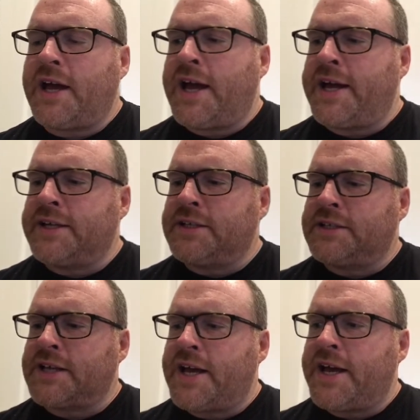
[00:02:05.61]
And
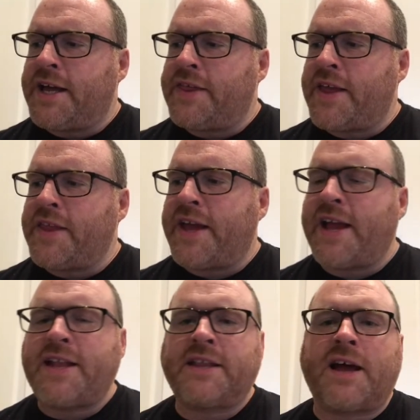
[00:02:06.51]
then they
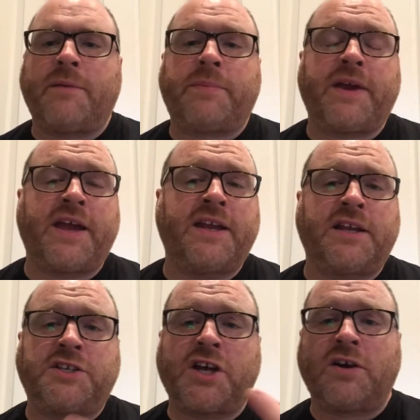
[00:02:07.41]
end up in
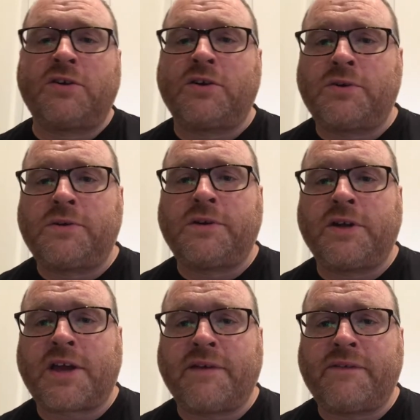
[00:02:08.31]
a jungle
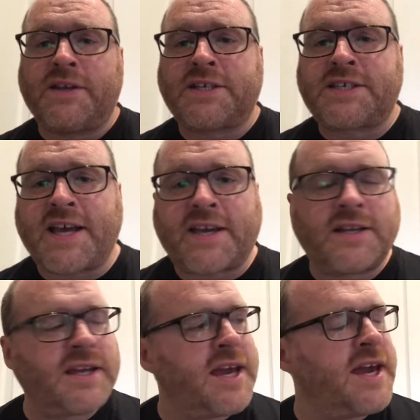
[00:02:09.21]
looking for the
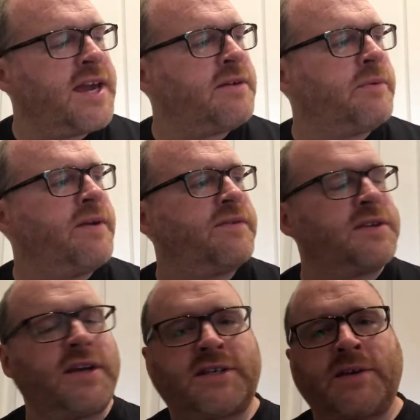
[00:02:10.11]
second key with
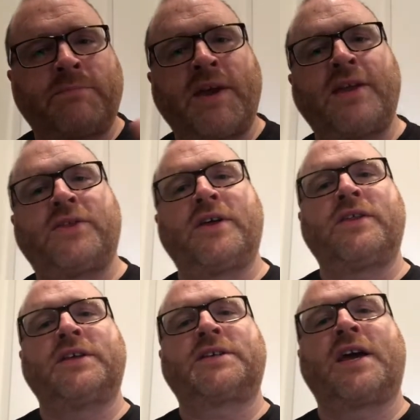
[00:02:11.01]
Sabitha,
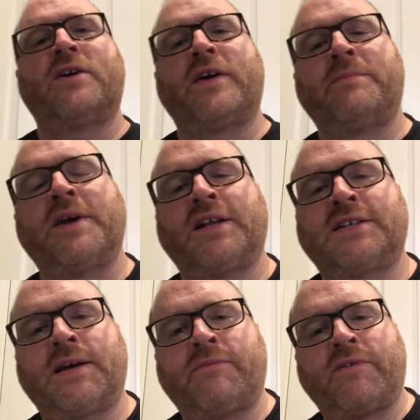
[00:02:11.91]
this girl they
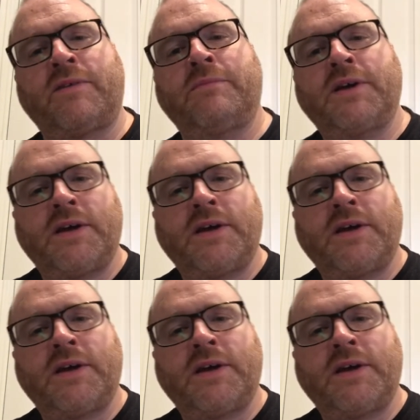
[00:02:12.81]
picked up from